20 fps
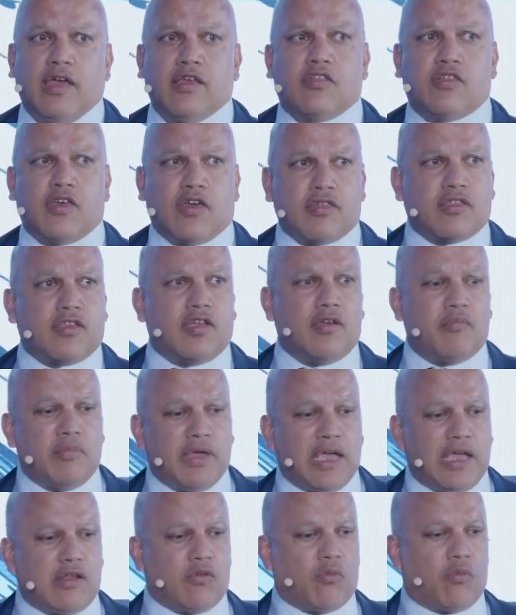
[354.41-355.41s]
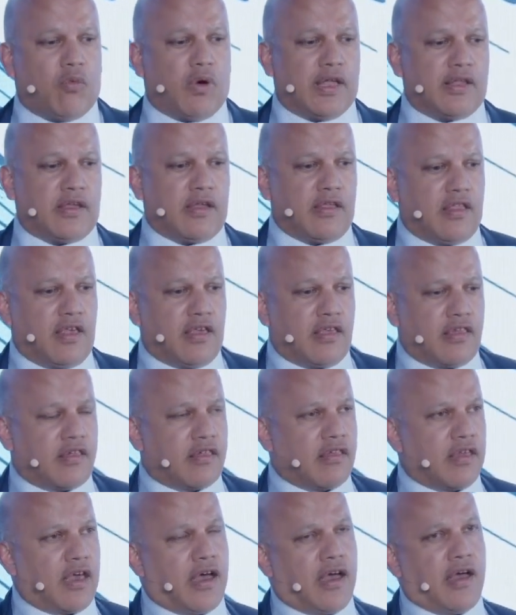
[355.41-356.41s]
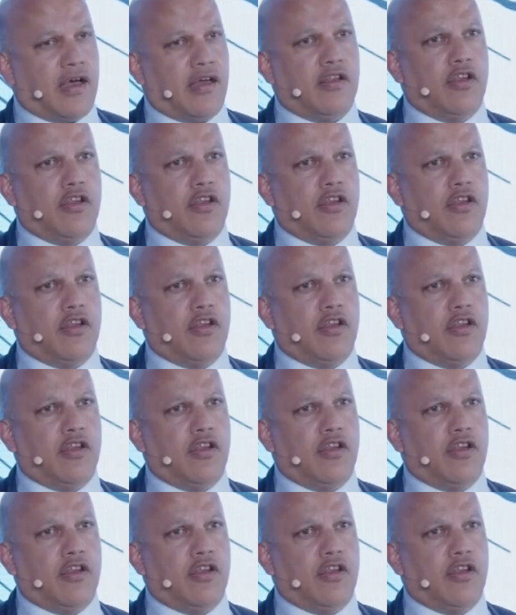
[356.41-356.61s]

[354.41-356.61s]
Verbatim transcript: just to meet what this uh,